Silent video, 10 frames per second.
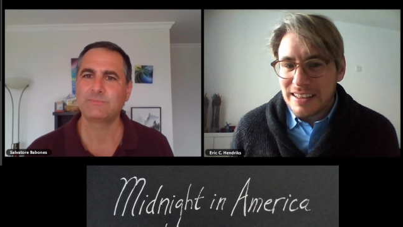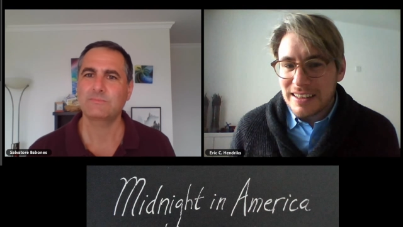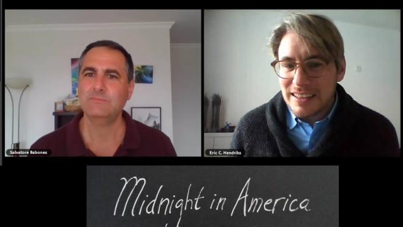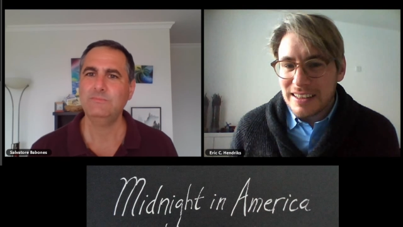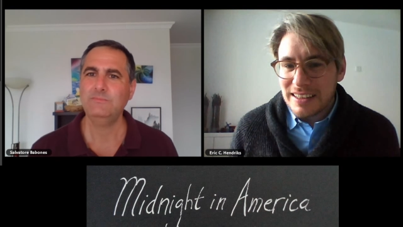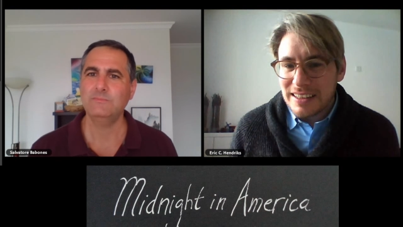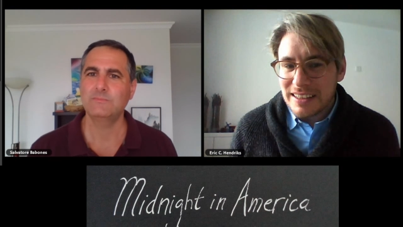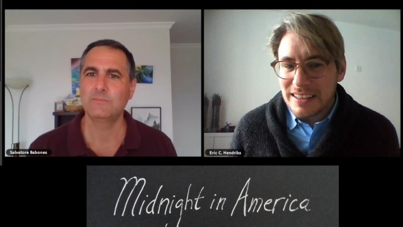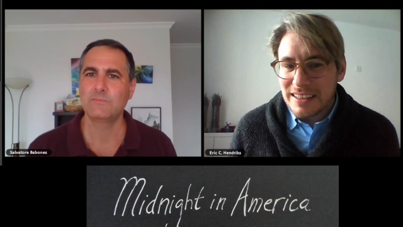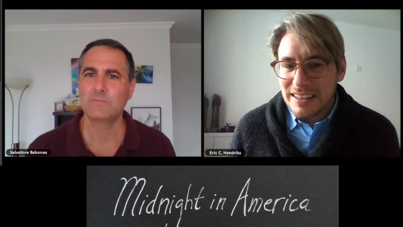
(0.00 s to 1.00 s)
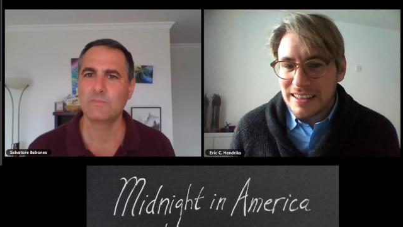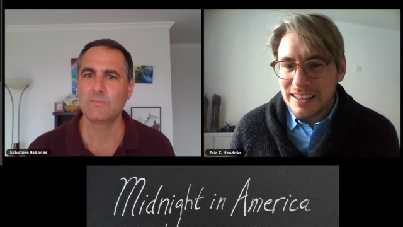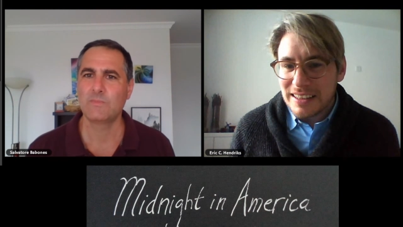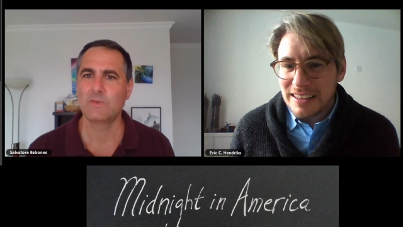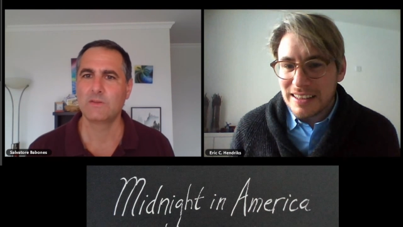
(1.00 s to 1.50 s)

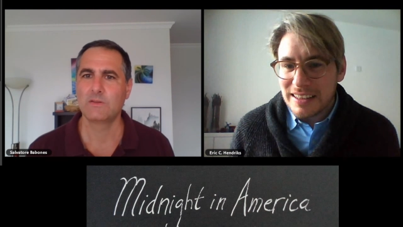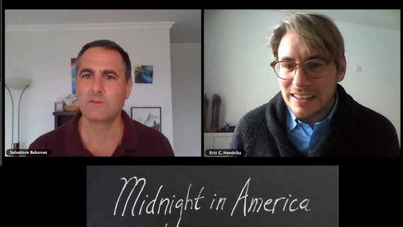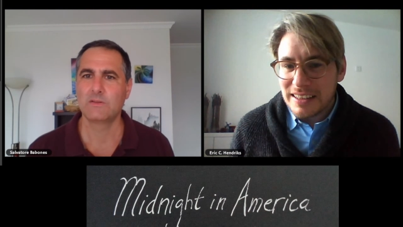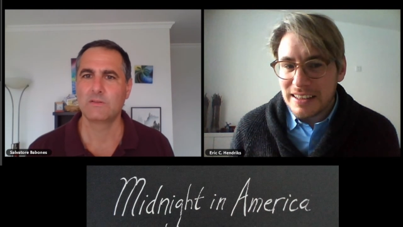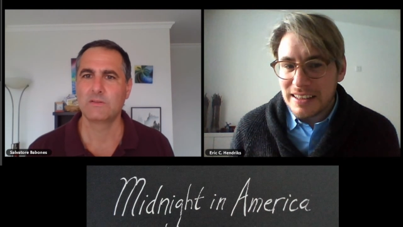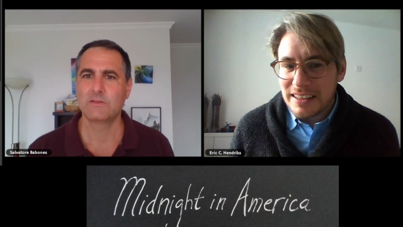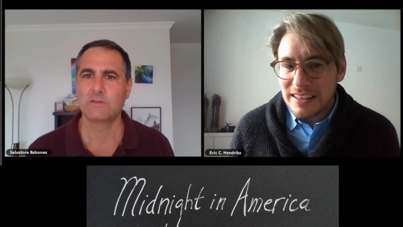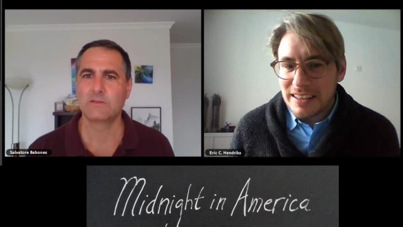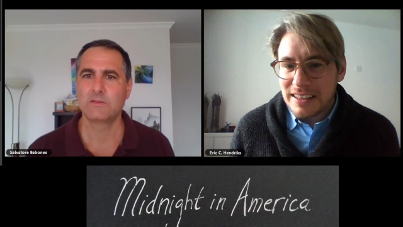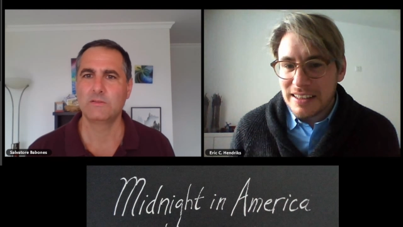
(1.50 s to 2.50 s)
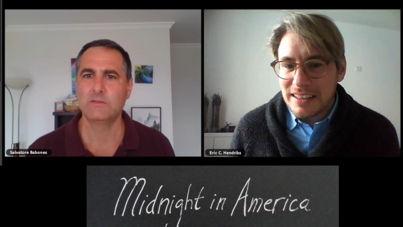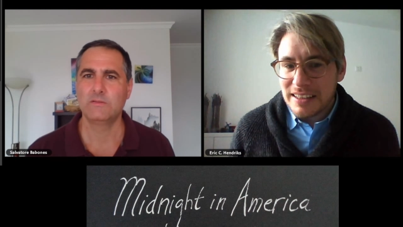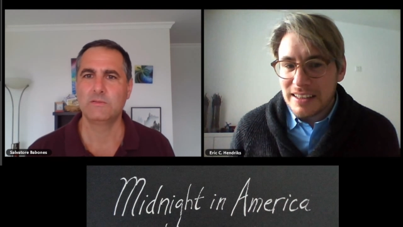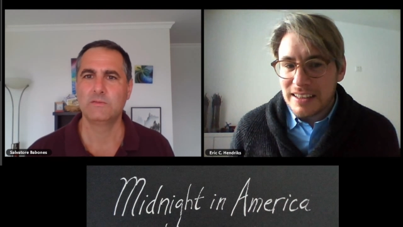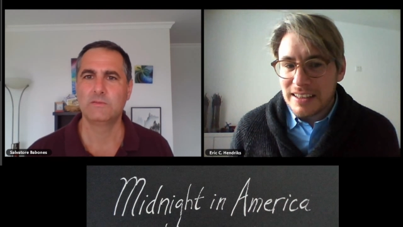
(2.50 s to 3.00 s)

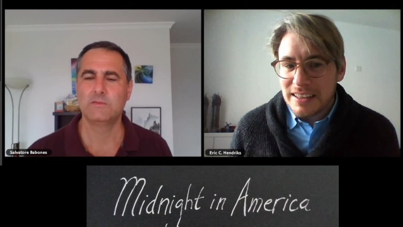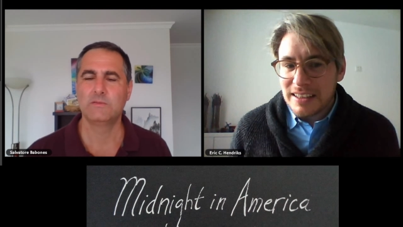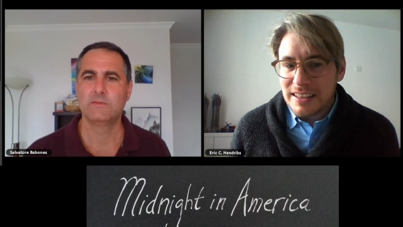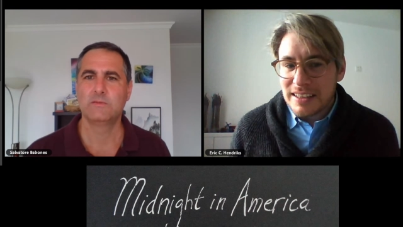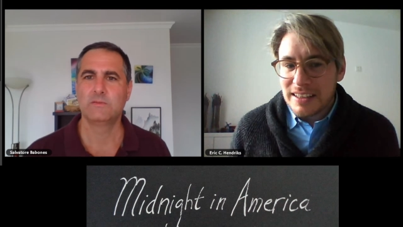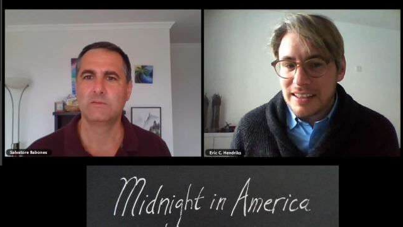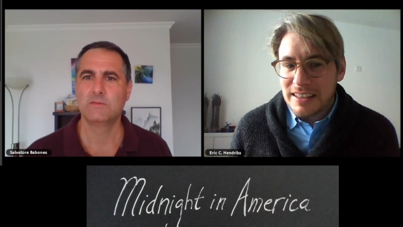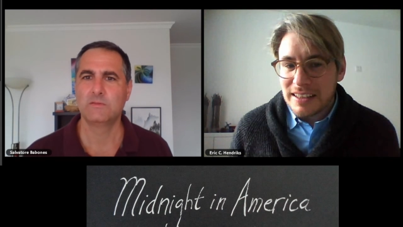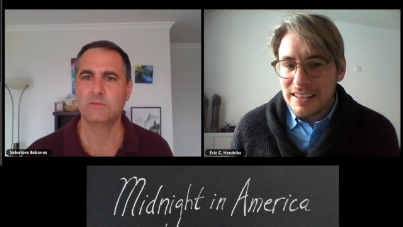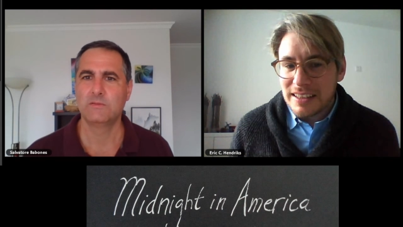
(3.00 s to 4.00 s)
Nobody speaks.